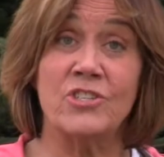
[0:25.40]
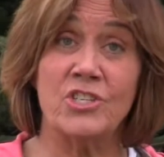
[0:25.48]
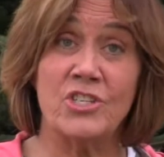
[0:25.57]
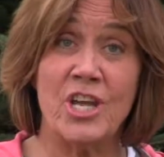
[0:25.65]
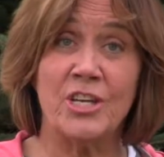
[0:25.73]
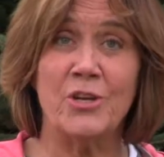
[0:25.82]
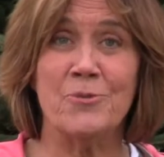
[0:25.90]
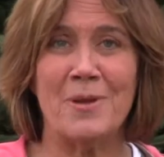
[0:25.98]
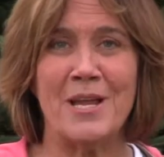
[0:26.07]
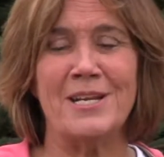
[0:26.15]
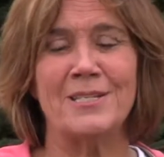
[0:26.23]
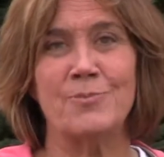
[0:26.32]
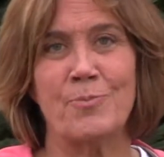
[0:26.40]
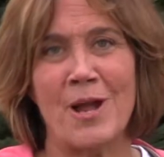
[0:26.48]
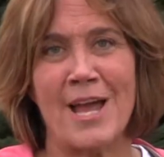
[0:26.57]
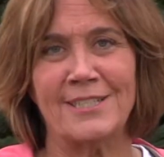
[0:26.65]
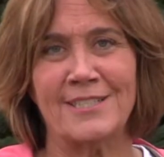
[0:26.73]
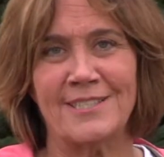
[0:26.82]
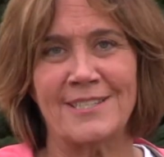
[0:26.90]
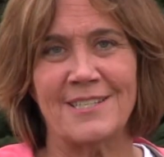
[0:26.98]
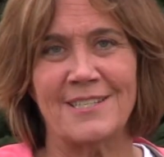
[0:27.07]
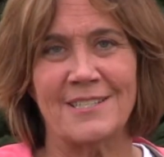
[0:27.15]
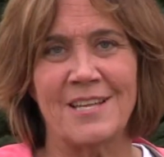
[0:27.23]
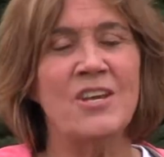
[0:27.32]
to check your maintenance
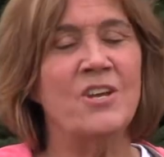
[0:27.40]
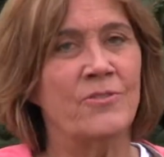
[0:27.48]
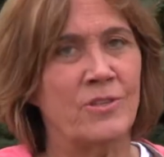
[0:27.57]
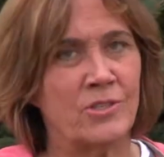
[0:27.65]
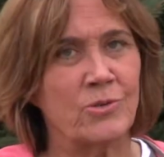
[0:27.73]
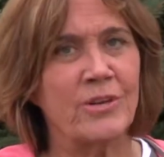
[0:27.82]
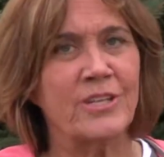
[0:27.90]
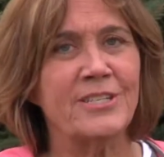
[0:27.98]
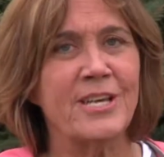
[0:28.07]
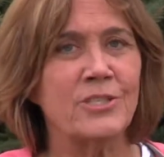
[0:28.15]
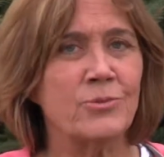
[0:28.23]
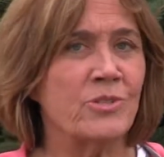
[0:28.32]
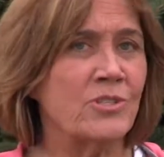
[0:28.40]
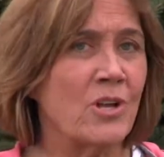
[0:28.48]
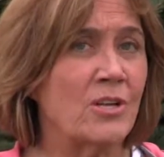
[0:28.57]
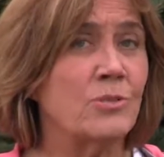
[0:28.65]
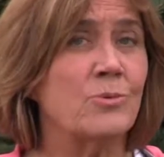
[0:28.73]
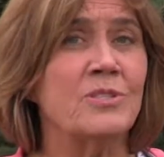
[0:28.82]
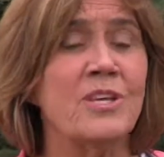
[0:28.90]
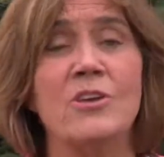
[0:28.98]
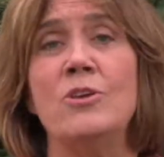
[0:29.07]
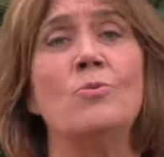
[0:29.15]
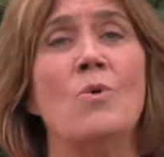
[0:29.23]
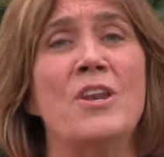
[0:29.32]
practices. The soil test results will tell
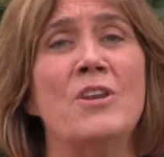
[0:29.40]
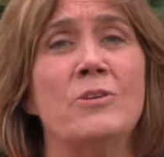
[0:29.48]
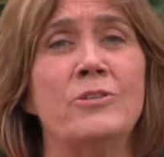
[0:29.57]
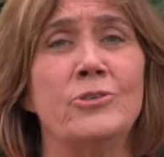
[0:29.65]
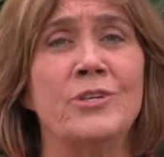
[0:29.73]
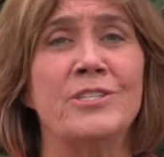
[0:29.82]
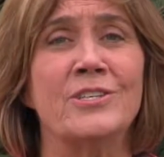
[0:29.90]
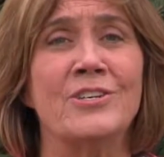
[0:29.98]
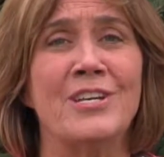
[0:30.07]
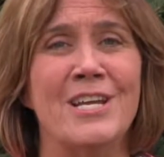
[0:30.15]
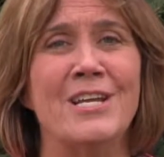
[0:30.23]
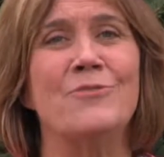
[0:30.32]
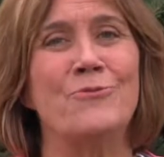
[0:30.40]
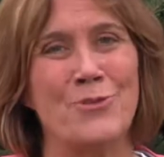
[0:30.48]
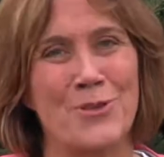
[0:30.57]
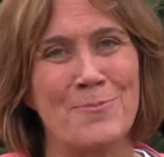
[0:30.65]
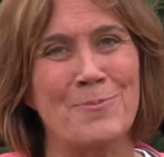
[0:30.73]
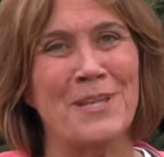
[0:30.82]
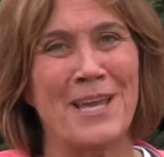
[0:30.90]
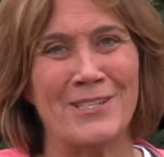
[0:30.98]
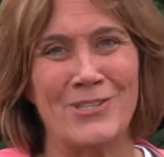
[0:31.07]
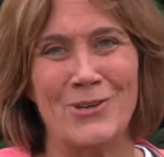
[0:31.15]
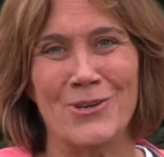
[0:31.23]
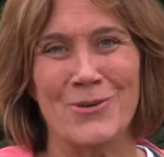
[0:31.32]
you what nutrients are needed for the
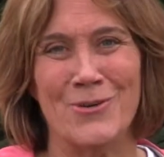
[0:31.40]
plants you're